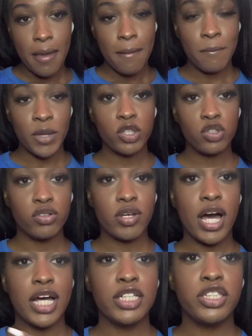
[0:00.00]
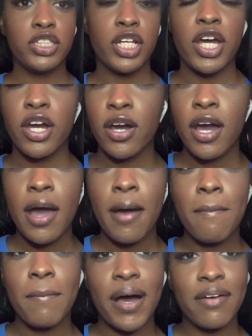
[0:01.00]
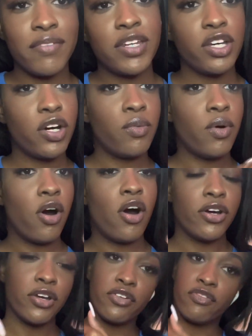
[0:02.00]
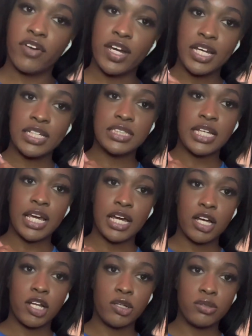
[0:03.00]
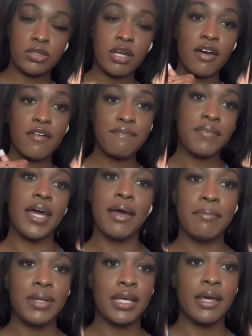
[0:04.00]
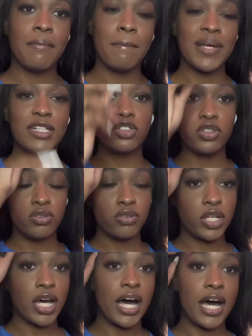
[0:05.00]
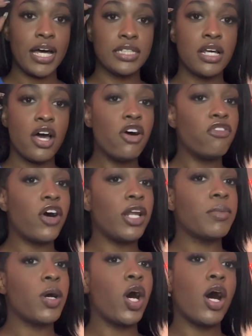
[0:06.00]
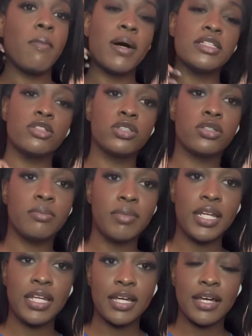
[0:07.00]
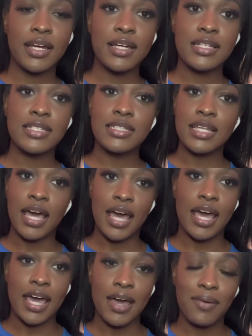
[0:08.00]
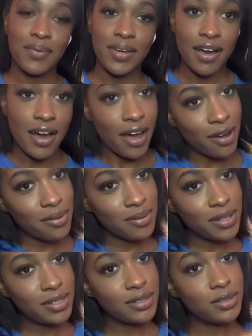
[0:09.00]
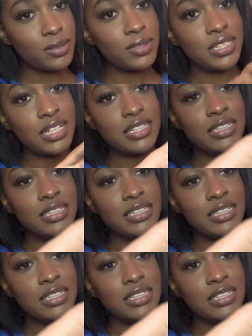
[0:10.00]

Make sure you guys share my video with all your friends and close family. Make sure you guys follow me on all my social medias, and we are out. Deuces.